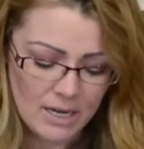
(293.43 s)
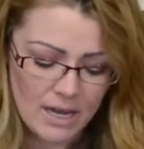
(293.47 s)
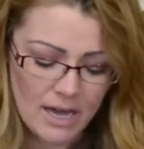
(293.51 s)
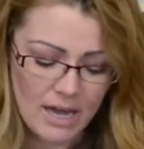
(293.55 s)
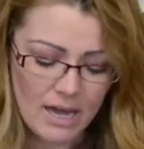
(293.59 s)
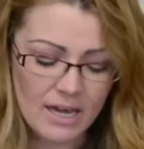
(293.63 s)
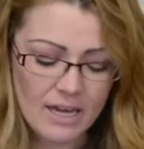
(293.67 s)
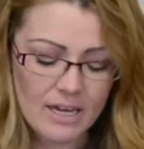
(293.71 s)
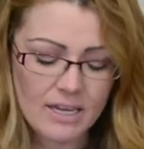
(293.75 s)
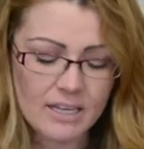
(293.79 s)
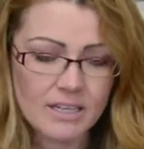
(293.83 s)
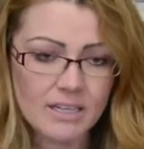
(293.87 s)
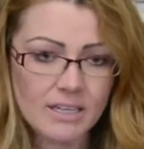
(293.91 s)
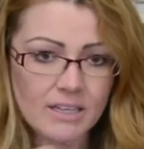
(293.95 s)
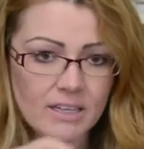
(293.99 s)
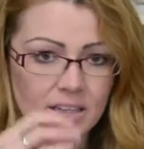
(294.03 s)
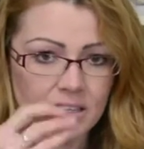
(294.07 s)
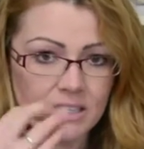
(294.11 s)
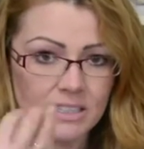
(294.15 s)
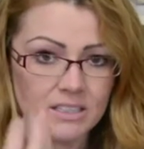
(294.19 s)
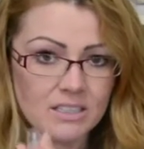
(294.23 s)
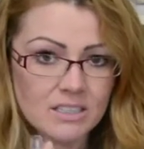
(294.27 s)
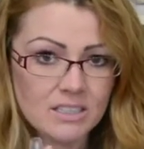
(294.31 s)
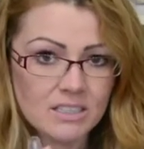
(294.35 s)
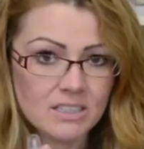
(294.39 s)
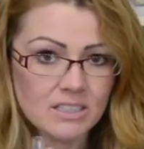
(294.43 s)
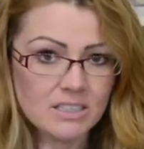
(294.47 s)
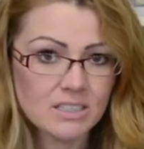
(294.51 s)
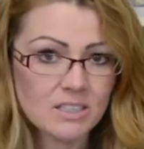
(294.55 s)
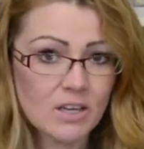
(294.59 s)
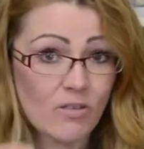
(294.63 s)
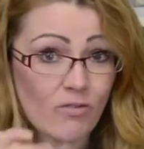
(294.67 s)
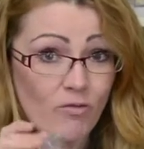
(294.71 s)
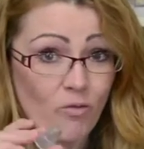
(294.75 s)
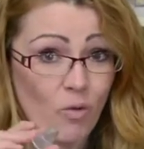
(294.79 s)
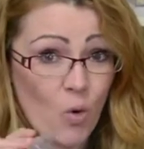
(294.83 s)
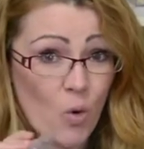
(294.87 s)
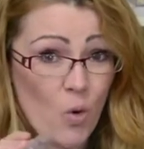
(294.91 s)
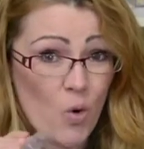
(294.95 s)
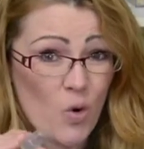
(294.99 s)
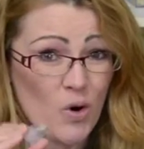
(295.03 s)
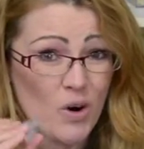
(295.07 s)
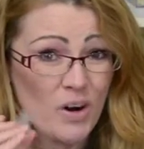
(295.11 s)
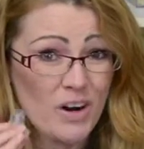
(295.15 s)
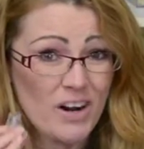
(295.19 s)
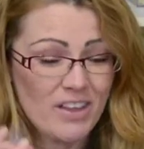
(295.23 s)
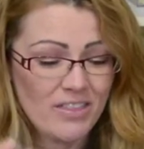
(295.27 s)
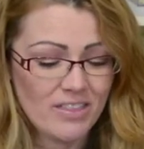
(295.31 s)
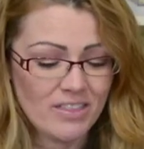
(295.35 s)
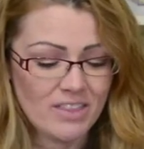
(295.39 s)
And this is
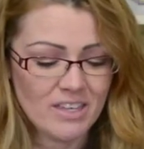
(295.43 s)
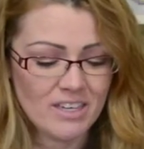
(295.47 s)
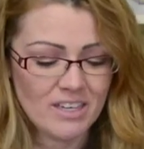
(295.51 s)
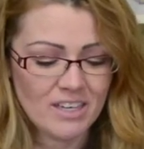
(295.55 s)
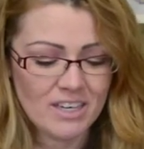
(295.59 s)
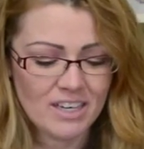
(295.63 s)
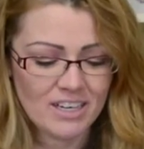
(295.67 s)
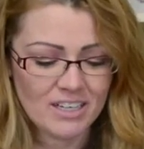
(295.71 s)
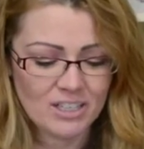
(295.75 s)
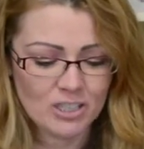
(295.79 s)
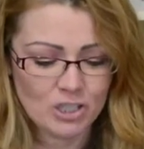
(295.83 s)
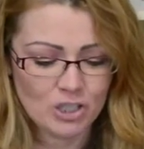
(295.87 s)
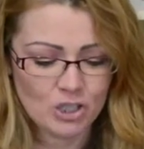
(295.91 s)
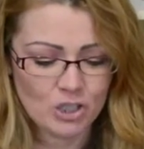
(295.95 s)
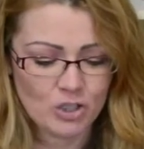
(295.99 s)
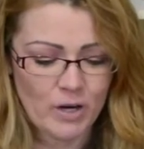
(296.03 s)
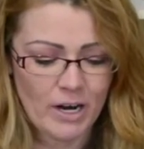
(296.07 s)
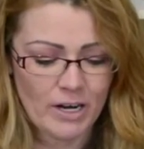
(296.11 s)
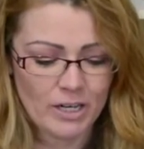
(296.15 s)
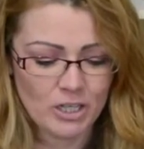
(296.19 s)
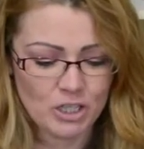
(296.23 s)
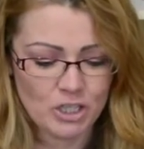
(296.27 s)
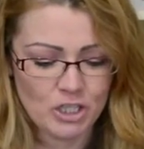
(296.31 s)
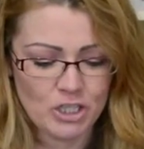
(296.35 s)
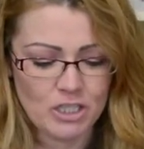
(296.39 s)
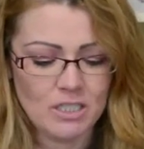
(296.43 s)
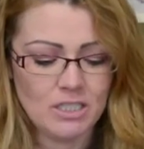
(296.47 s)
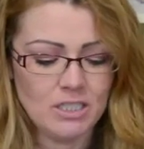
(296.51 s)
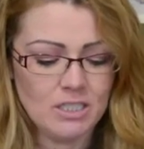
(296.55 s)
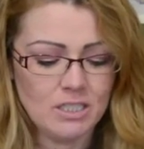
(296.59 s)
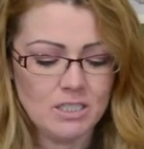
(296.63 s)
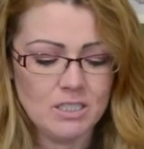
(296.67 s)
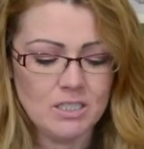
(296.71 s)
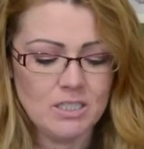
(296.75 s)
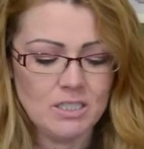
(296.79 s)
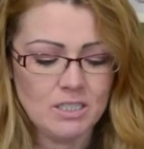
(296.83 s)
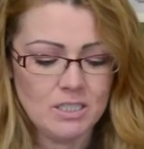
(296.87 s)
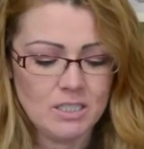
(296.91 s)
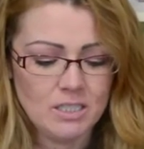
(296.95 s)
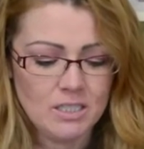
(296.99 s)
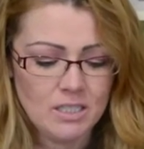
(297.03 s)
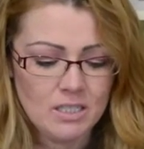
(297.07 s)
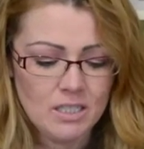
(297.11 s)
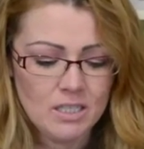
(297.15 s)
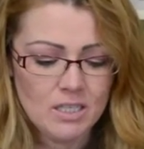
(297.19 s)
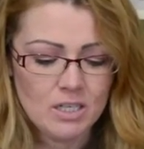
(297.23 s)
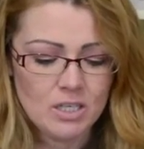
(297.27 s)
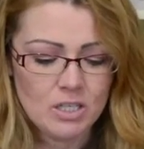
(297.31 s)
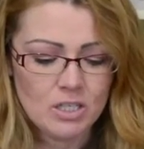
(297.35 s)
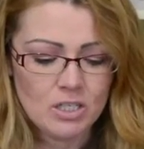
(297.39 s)
for the extraction.
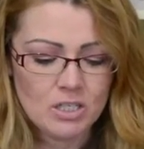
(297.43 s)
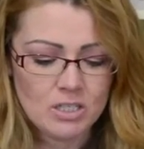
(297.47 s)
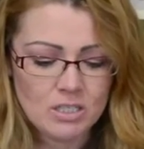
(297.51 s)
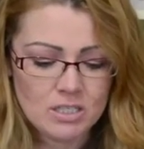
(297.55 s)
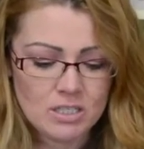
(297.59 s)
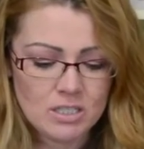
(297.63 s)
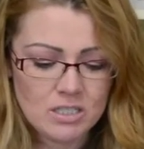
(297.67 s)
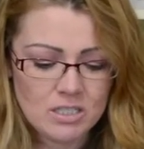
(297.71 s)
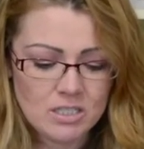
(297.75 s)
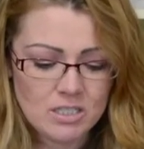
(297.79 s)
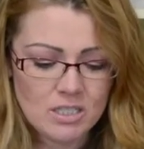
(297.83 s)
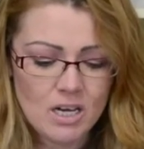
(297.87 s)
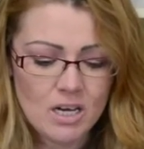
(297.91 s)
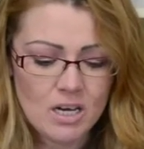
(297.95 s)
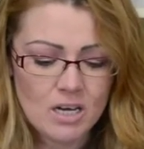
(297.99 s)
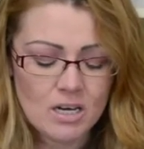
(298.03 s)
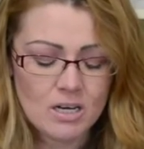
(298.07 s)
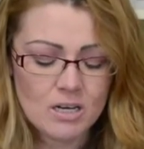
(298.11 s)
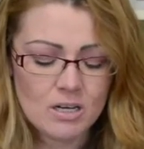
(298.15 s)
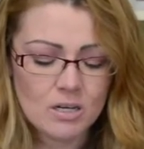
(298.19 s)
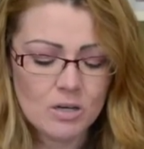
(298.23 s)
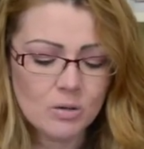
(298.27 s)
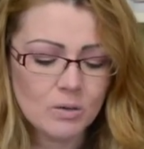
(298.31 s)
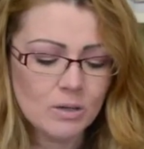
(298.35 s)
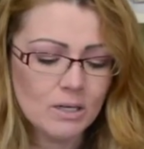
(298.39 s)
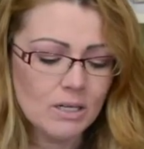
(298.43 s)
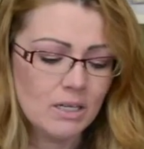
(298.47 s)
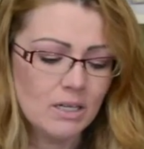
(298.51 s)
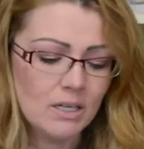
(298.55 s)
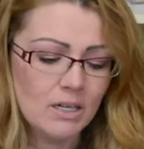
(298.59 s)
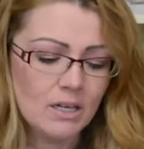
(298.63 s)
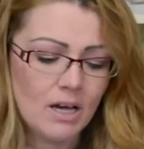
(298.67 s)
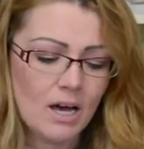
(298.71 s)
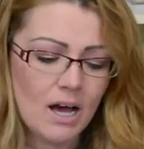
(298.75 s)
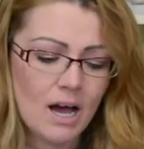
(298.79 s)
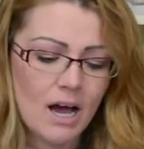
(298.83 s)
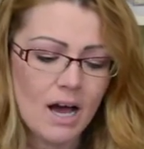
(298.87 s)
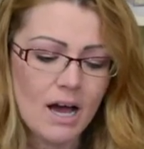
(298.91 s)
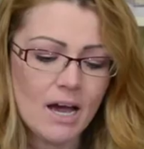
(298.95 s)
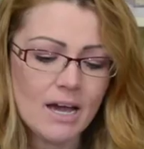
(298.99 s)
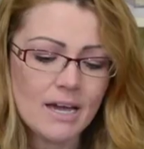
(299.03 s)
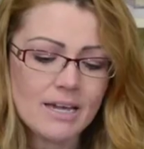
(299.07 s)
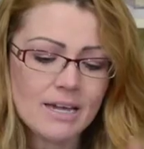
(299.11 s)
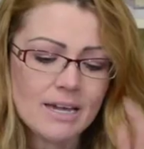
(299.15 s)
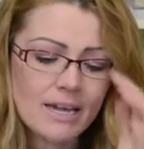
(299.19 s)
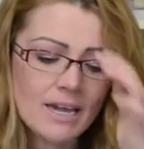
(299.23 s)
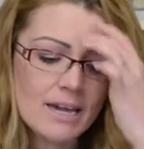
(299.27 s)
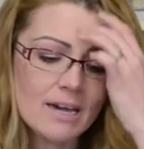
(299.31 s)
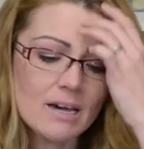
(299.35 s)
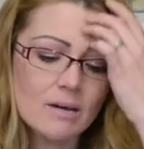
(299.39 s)
So
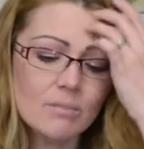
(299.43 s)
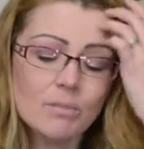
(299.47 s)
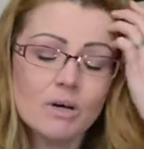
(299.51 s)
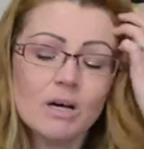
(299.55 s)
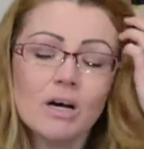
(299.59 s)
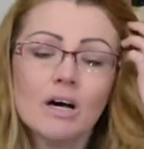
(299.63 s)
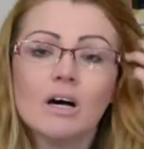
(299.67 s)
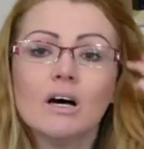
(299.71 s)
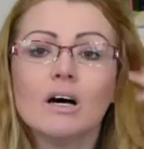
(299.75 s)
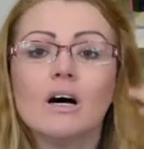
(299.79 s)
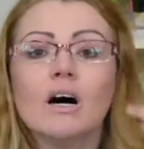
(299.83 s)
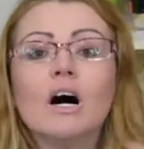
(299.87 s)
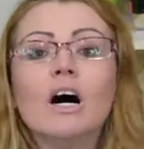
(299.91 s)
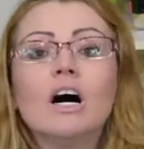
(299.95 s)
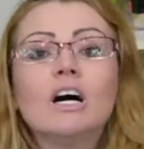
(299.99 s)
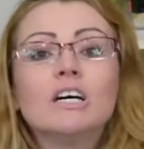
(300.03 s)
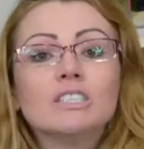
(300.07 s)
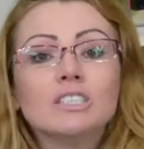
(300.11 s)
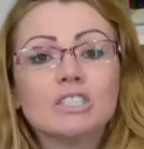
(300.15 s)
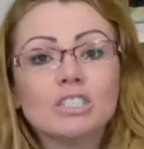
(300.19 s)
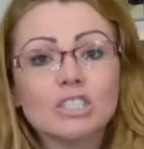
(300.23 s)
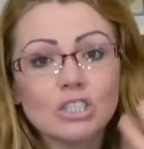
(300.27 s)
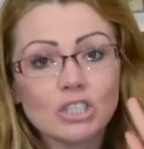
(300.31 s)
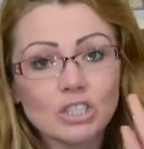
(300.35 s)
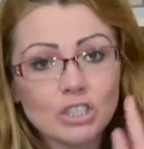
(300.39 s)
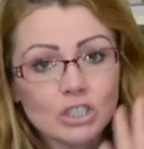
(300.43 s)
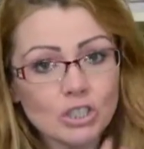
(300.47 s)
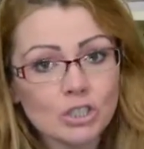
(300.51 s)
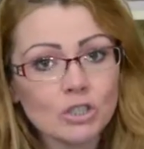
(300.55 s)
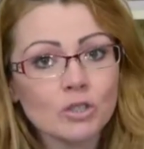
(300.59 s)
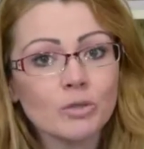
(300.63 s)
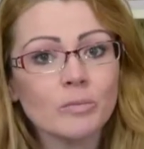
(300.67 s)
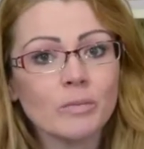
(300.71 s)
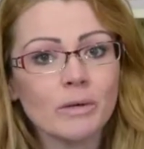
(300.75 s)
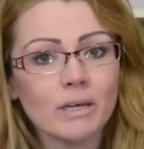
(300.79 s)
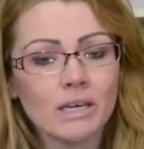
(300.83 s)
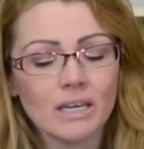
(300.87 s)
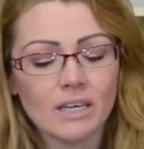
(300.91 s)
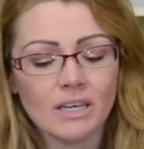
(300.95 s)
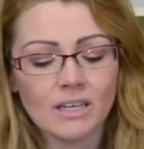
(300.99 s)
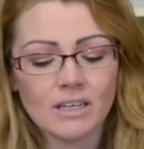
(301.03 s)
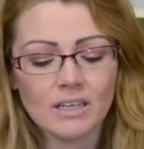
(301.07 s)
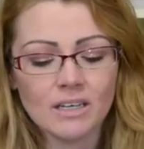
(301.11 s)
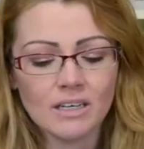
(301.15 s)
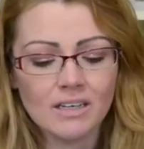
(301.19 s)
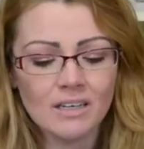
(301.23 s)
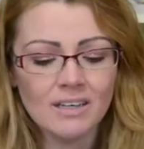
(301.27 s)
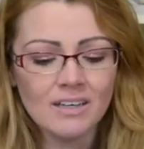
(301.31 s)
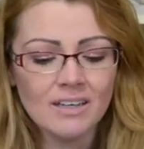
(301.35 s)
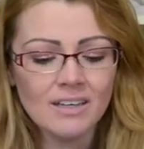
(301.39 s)
I am assuming